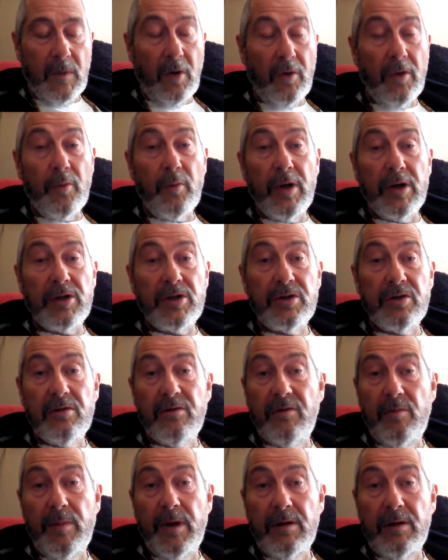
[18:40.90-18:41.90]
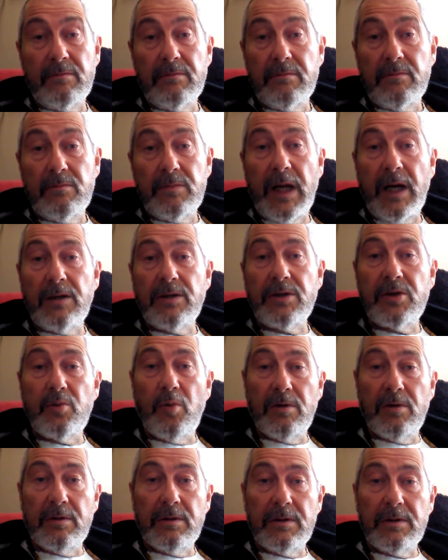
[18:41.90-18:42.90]
On the ratio about
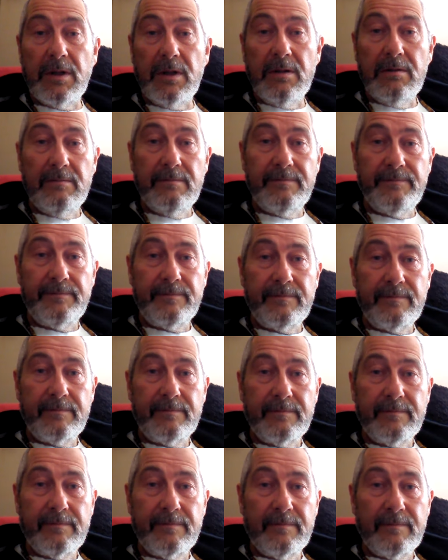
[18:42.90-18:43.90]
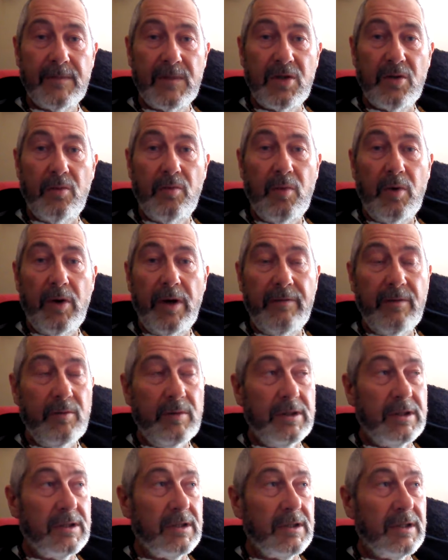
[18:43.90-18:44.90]
9-1, say. So whatever
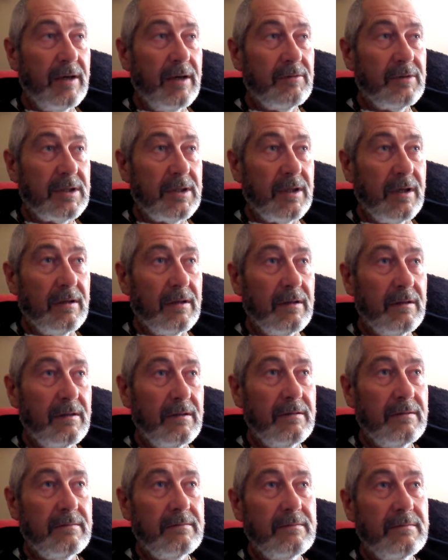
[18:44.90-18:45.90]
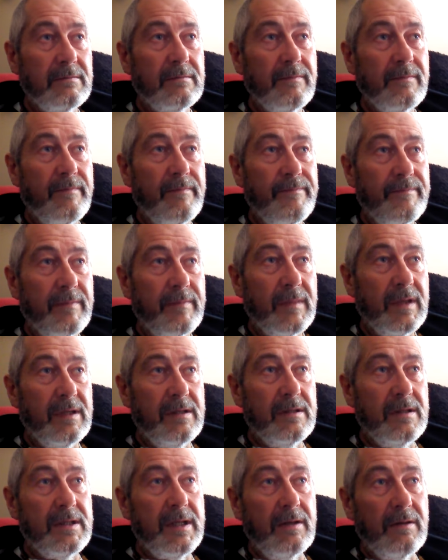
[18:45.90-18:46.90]
we see outside
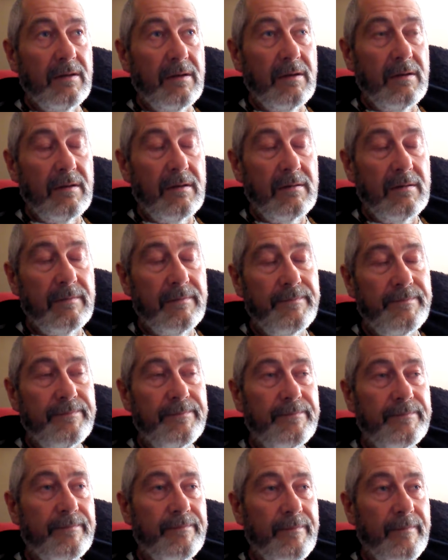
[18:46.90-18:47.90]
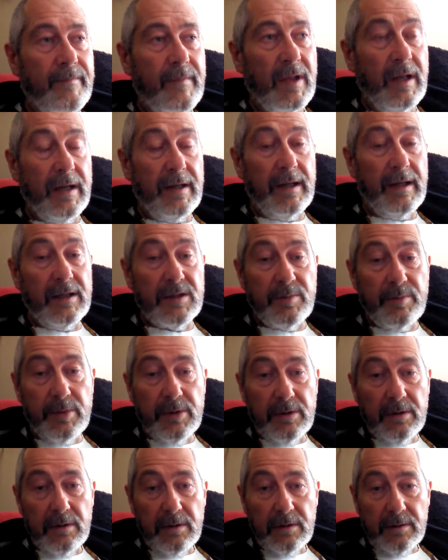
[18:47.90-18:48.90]
is a tenth, like an
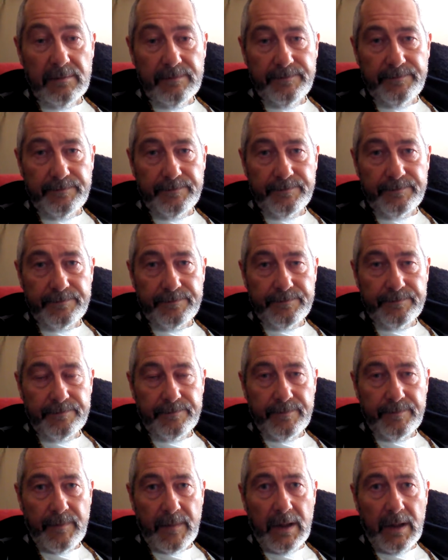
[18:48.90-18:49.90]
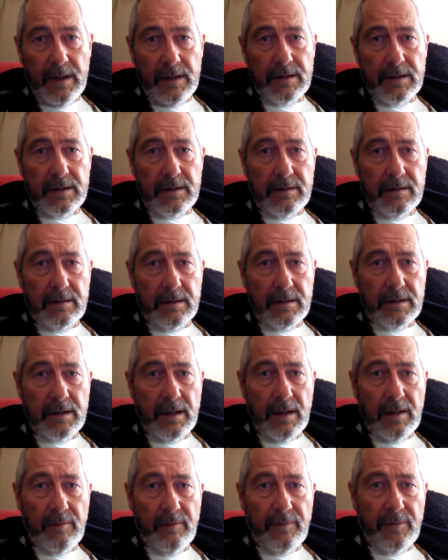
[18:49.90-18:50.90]
iceberg. It's the
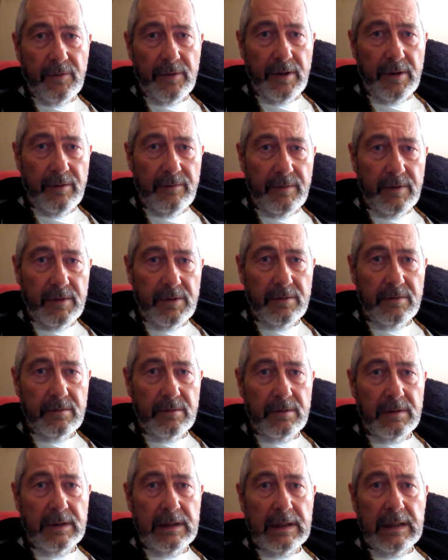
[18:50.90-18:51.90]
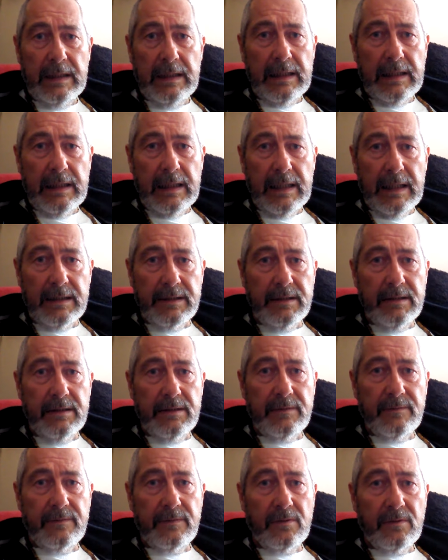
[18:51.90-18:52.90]
same for an individual as it
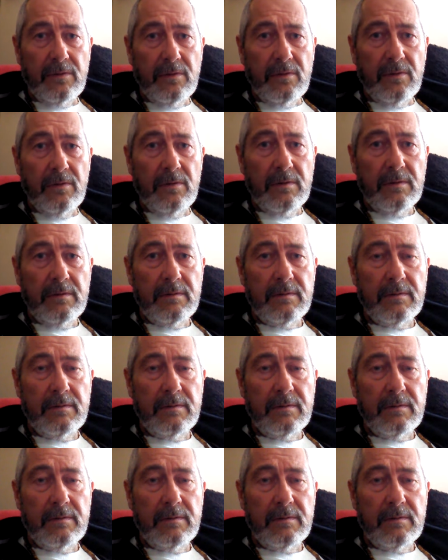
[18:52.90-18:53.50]
is for all